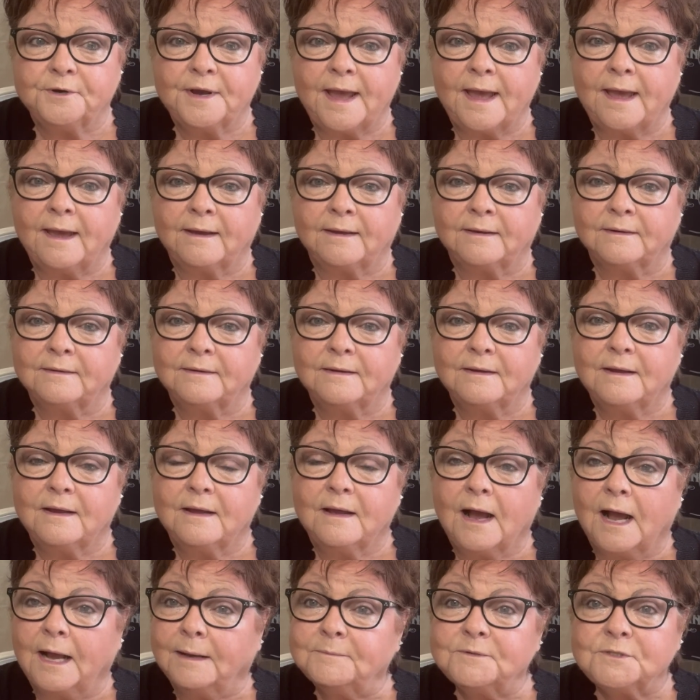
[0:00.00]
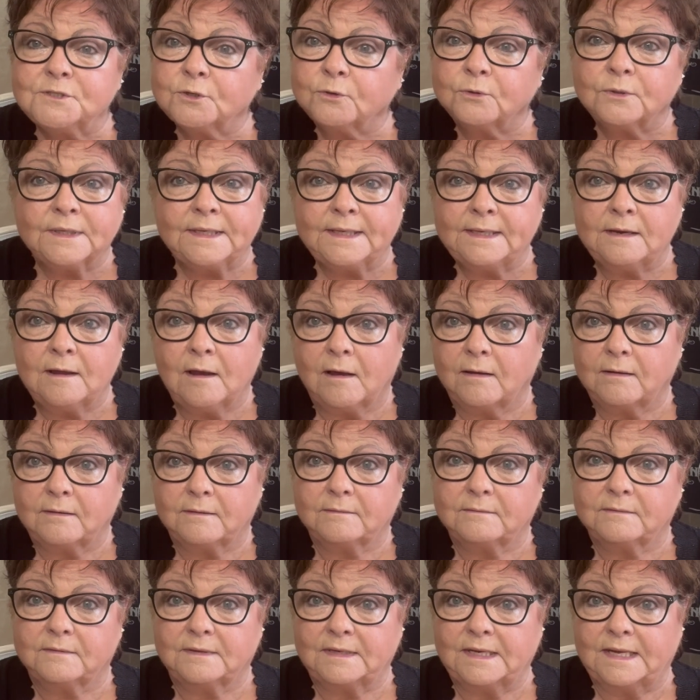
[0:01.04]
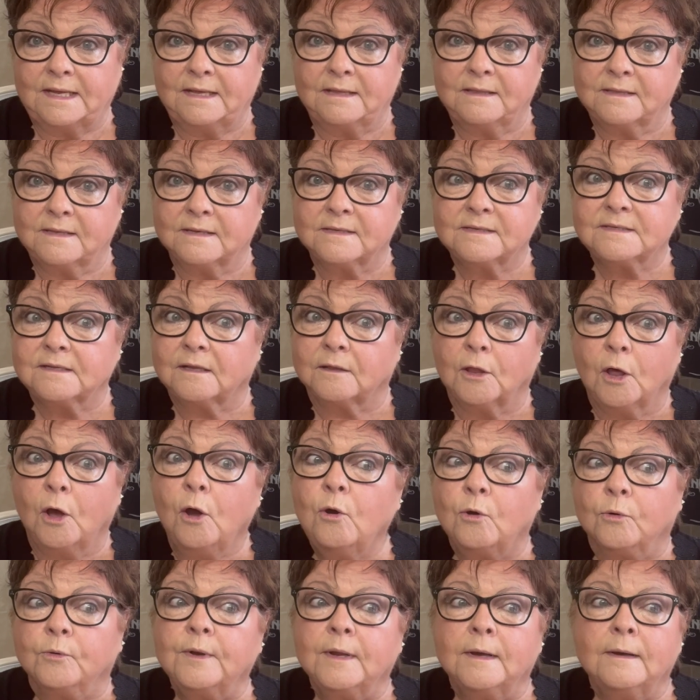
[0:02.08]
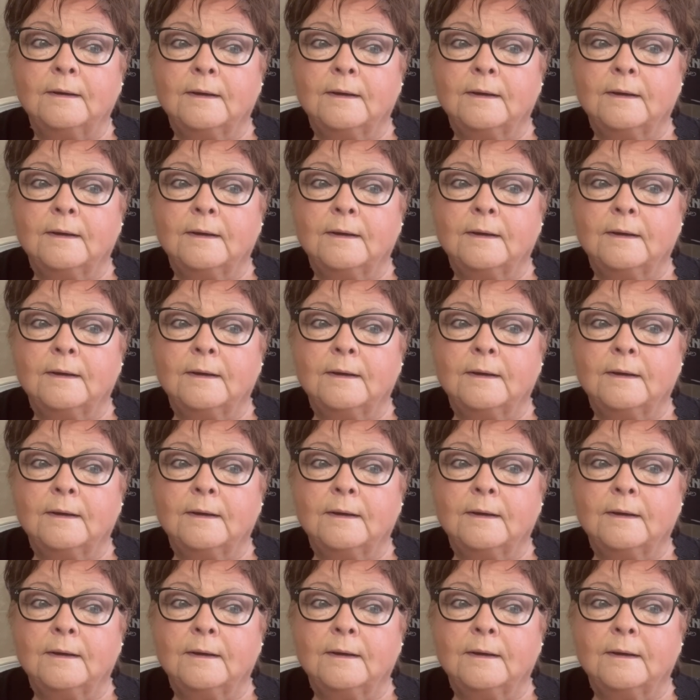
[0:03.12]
and I'm certainly not in this alone.